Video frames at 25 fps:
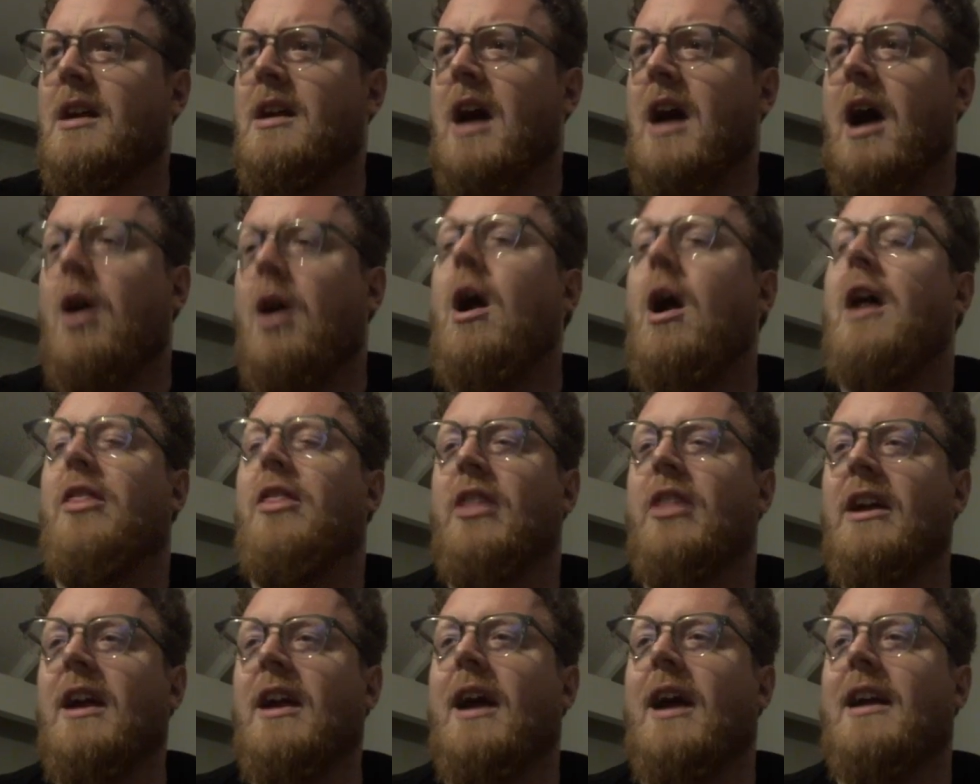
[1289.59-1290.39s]
I
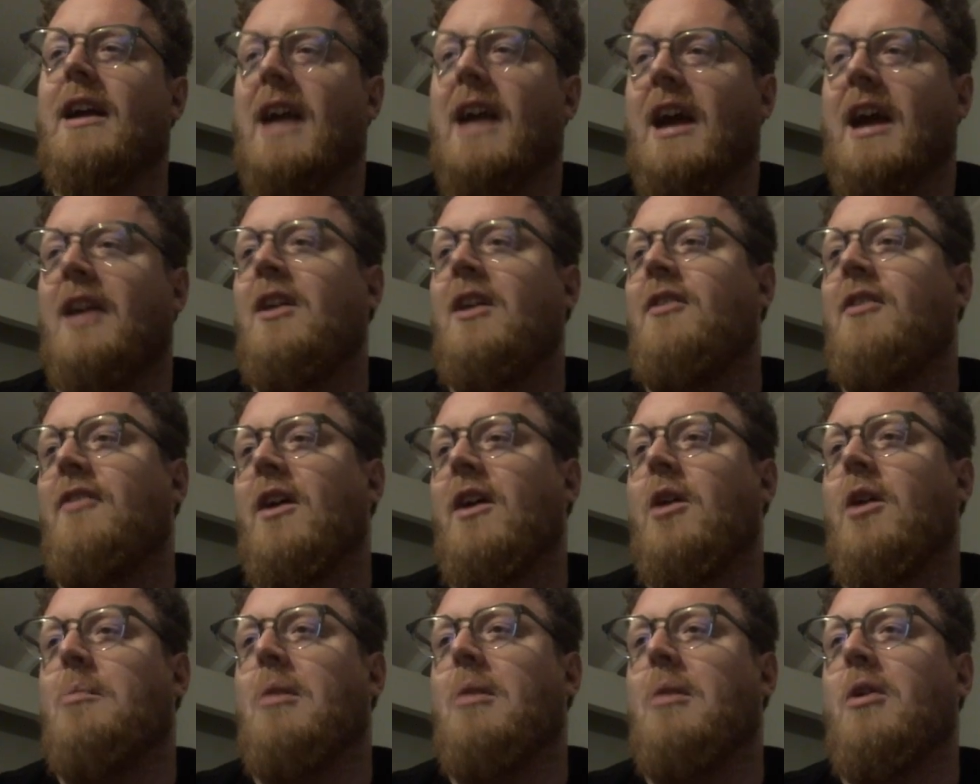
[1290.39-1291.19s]
think, again, if
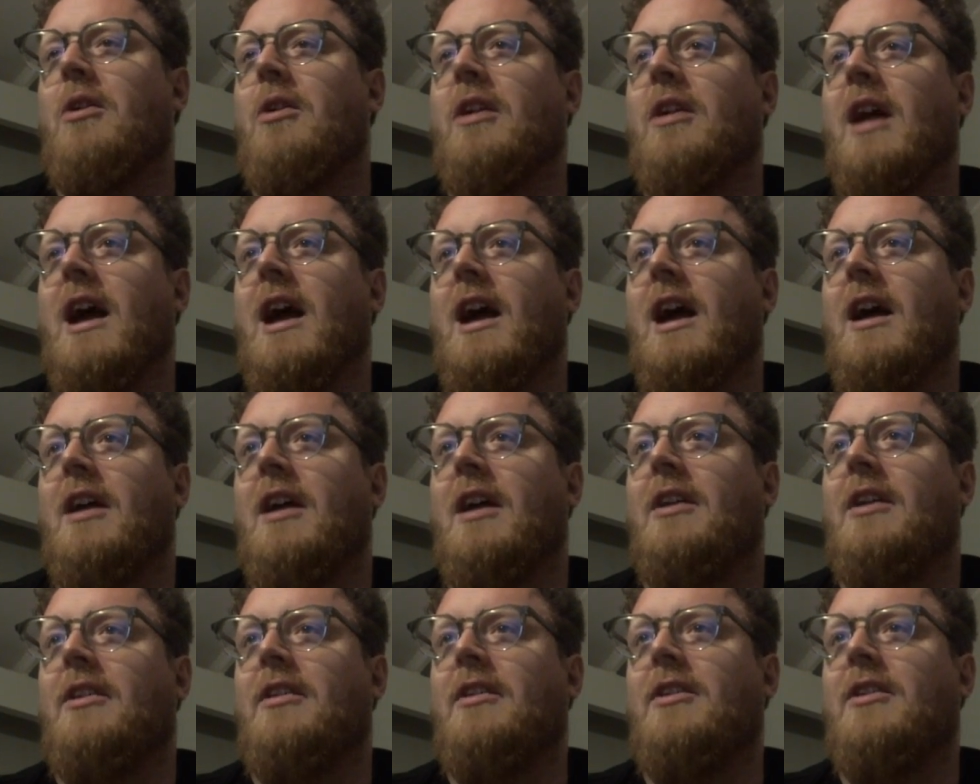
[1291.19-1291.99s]
our opponent
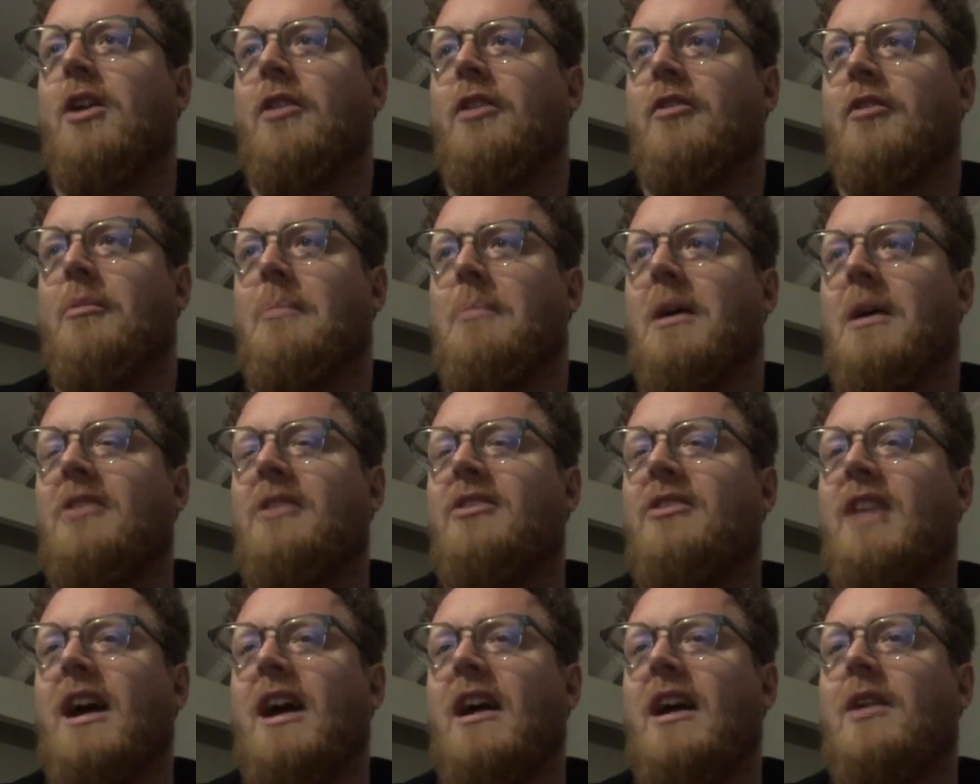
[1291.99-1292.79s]
had gone for
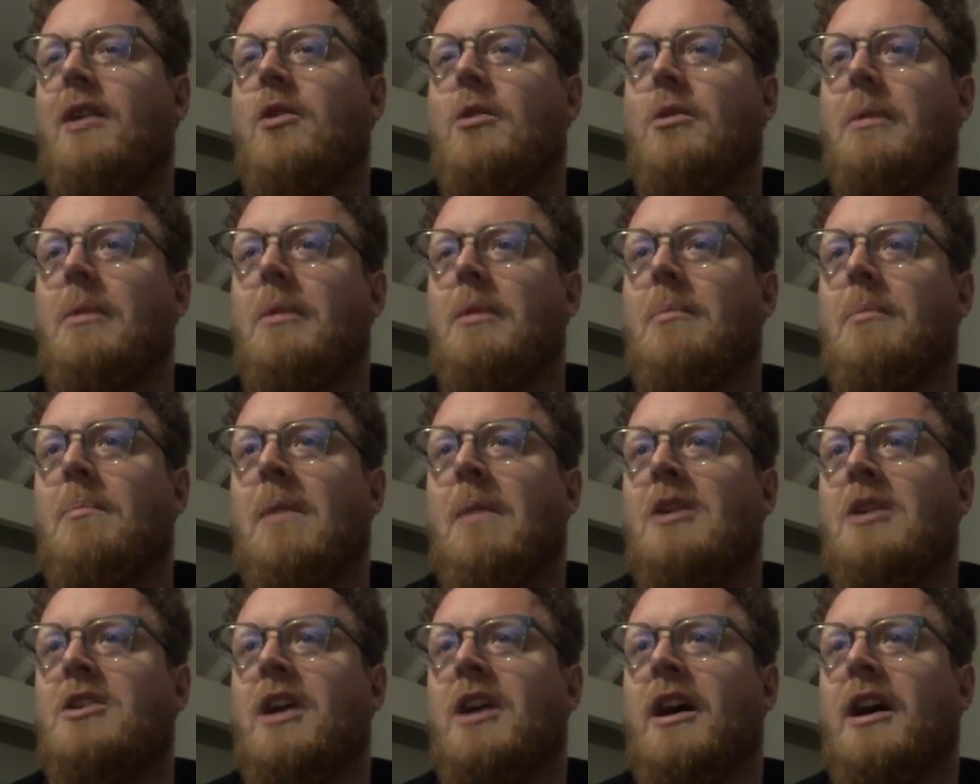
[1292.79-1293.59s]
Mustang, it would have been
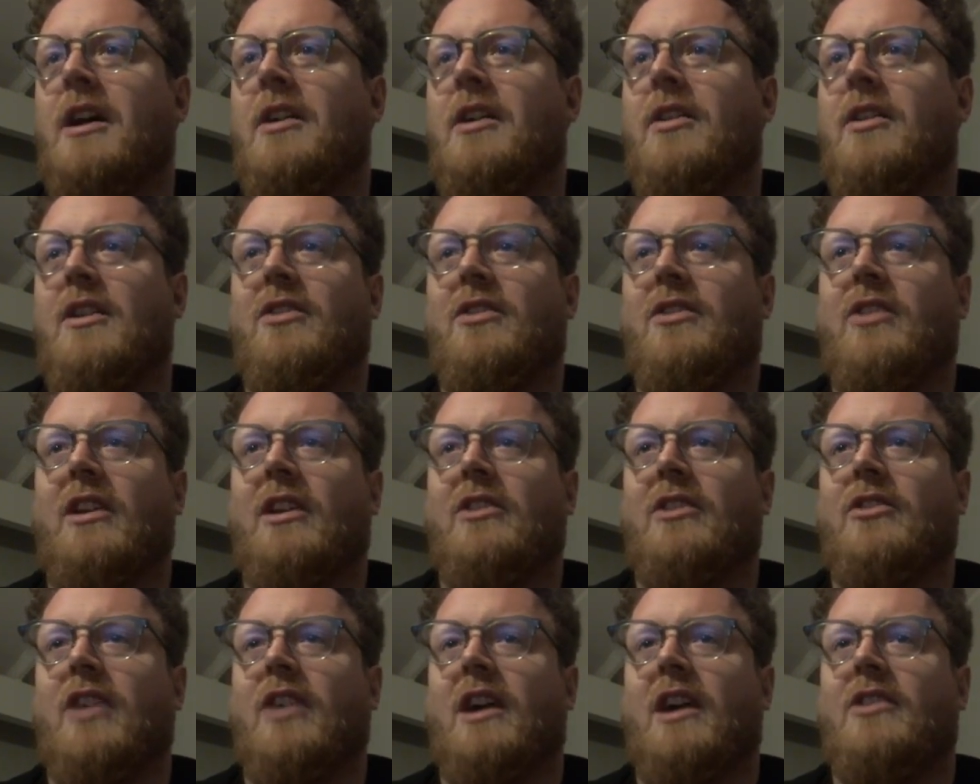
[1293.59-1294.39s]
much harder. These
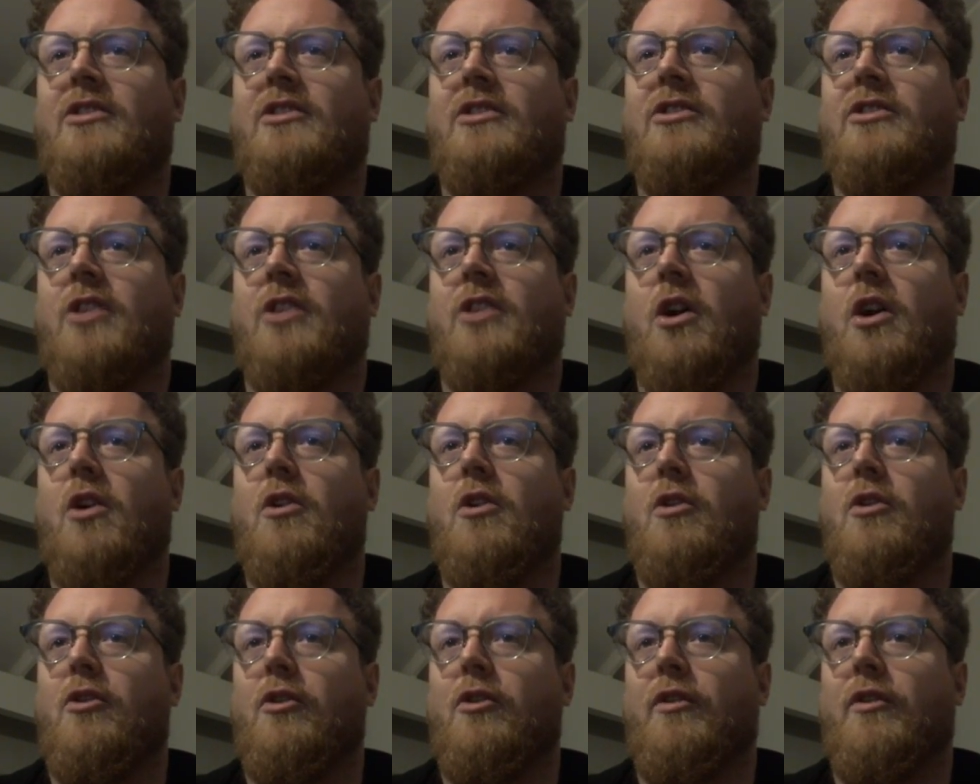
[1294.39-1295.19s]
things die
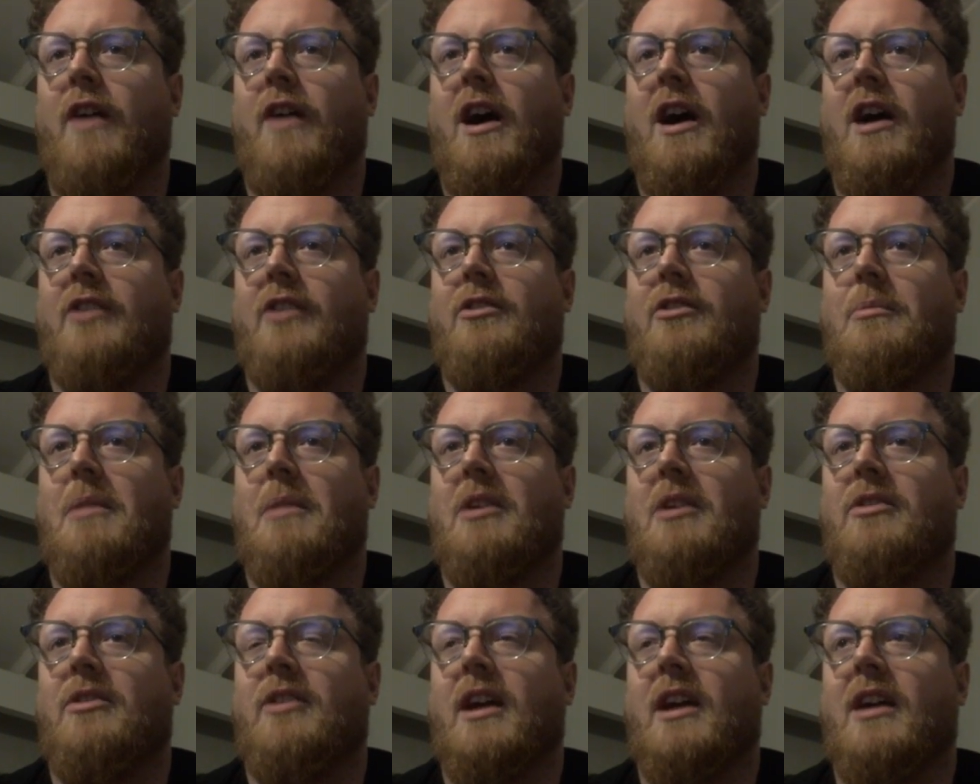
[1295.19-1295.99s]
so fast to
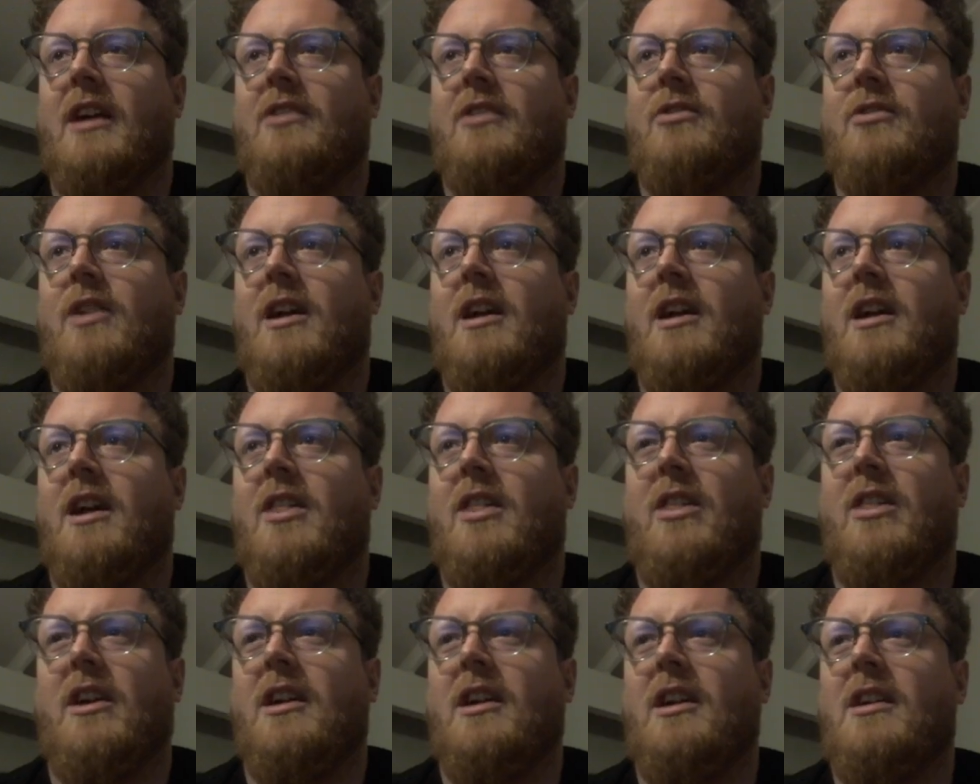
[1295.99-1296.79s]
Mustangs, right? I
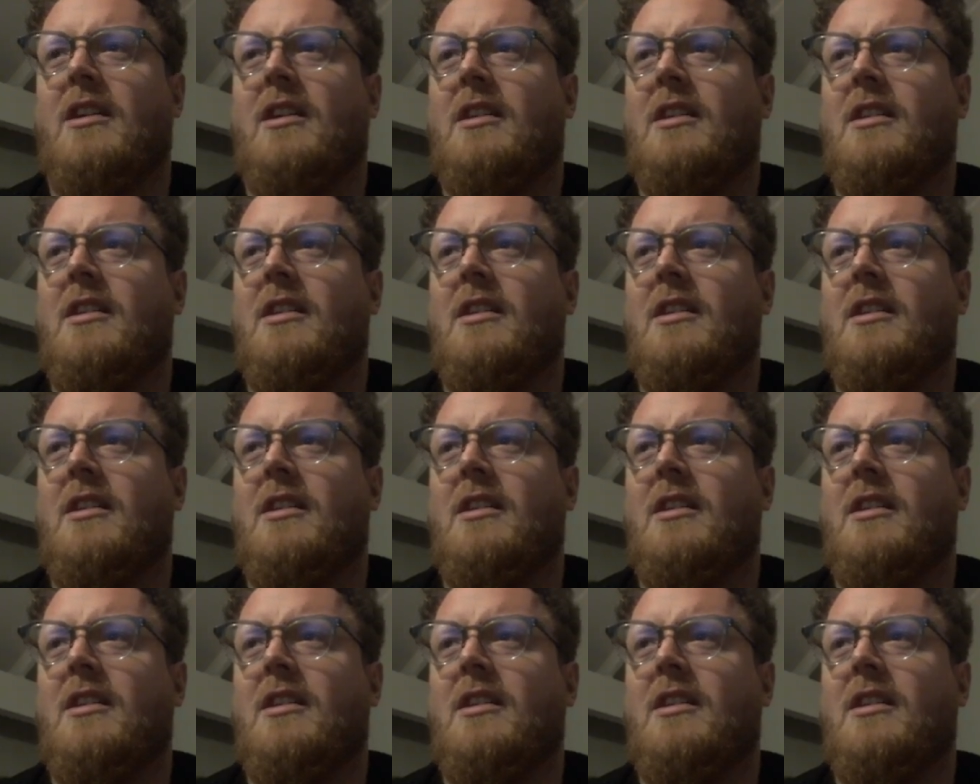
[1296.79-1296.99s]
think.